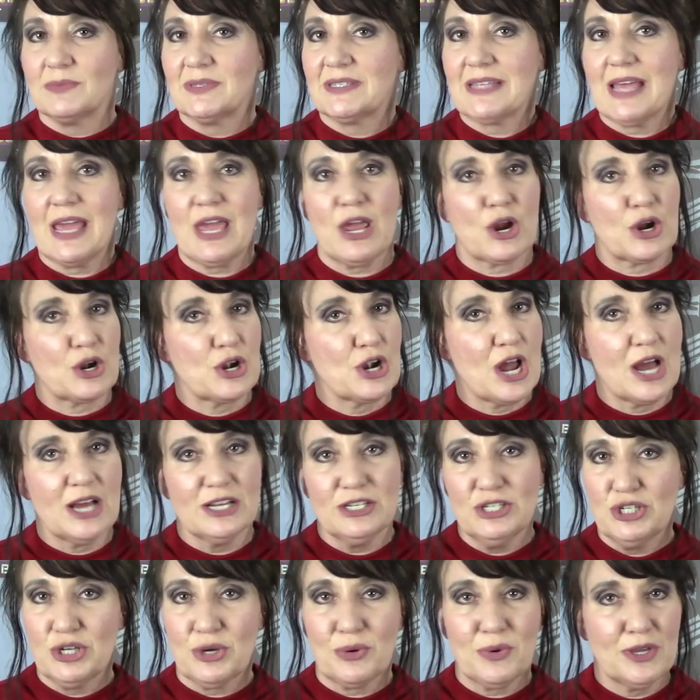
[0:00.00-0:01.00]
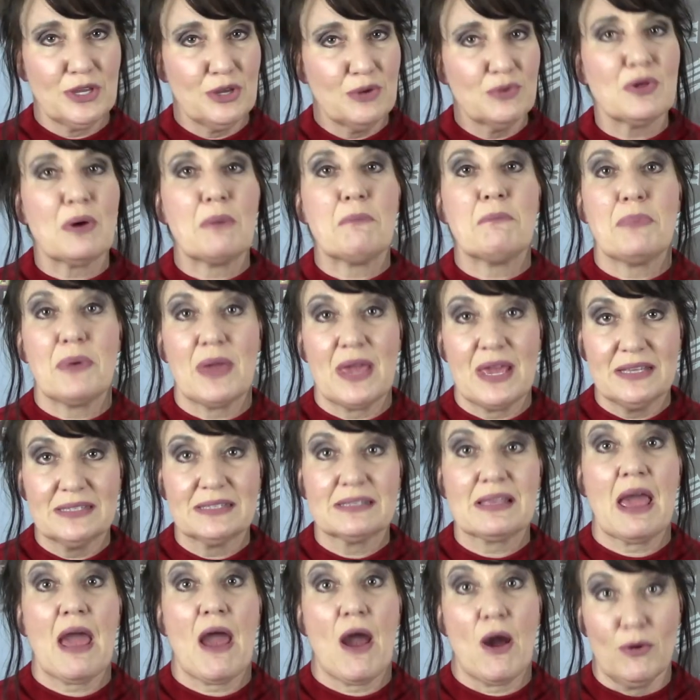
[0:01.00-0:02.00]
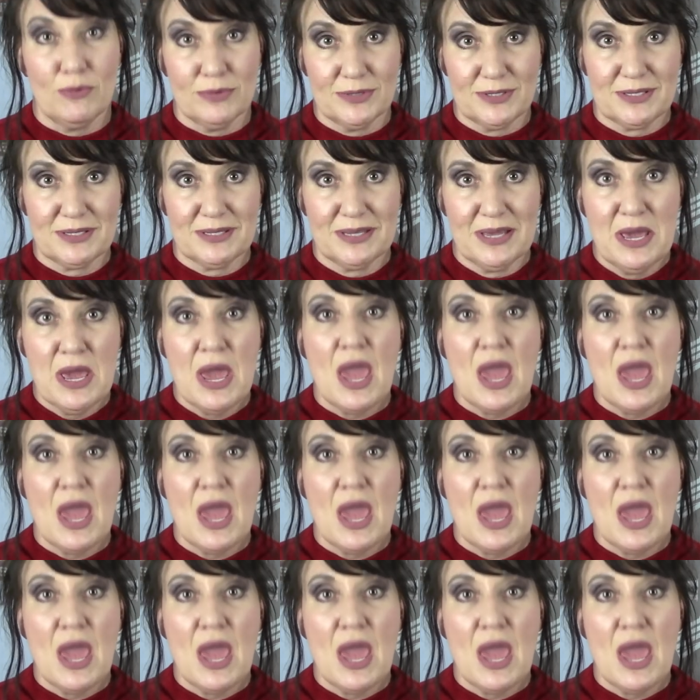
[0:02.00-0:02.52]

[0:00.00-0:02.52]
they are not showing you the base house.